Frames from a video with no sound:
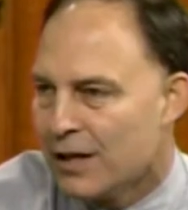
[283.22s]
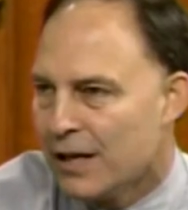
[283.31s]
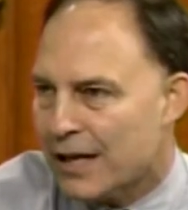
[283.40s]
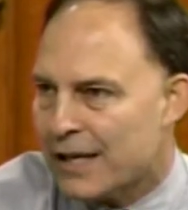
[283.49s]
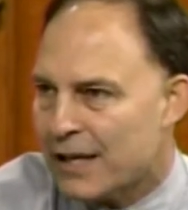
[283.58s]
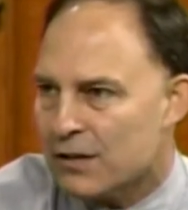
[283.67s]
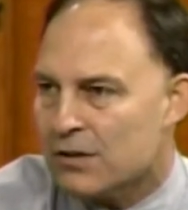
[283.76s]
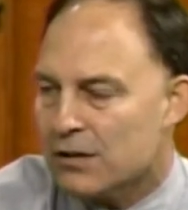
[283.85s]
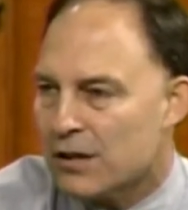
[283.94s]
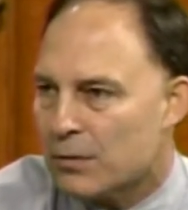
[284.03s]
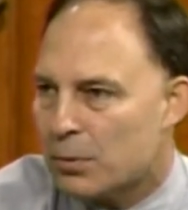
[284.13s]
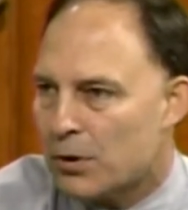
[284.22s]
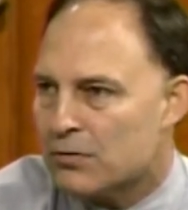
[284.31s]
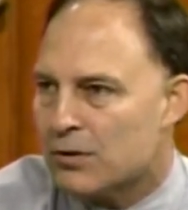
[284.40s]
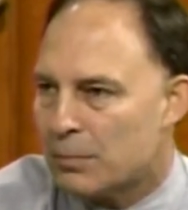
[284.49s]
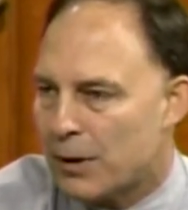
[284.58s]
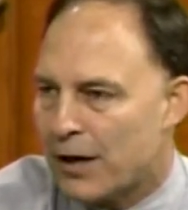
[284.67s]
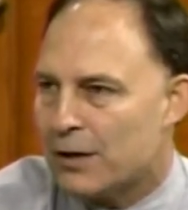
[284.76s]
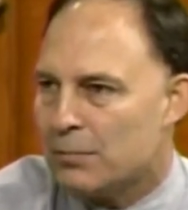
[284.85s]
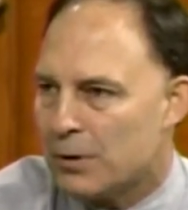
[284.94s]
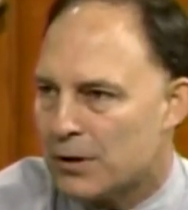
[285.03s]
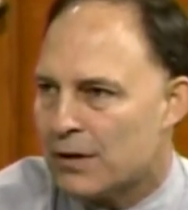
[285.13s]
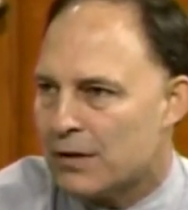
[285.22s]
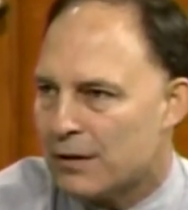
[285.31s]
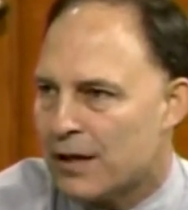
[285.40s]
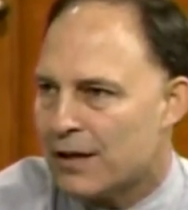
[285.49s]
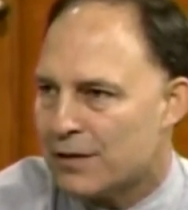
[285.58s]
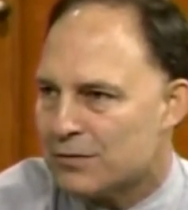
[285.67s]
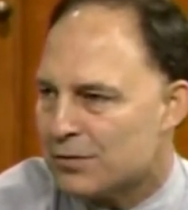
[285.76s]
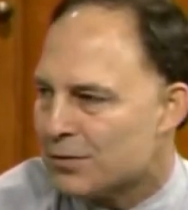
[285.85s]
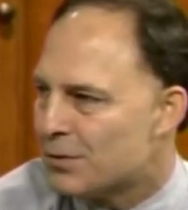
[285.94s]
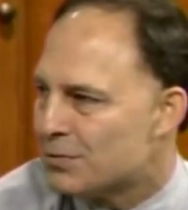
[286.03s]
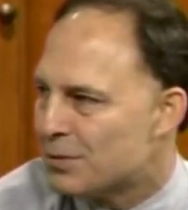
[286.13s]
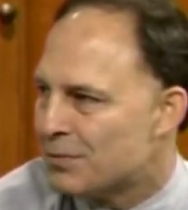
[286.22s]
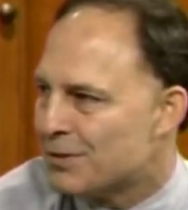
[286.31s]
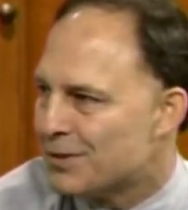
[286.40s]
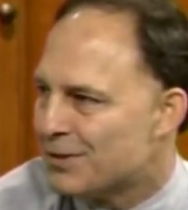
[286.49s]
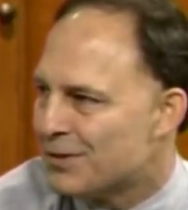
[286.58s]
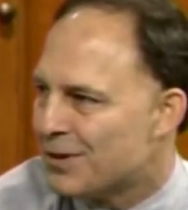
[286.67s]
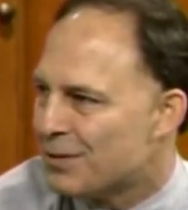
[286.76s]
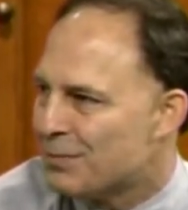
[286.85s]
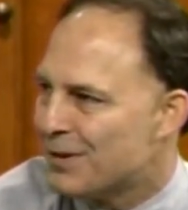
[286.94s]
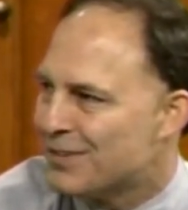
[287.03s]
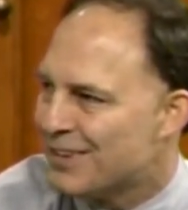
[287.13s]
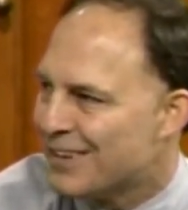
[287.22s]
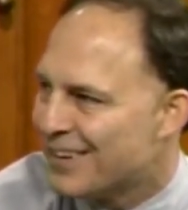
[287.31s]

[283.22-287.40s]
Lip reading: It can occur in other parts of the body, but the hands are, of course, what we're here to talk about today.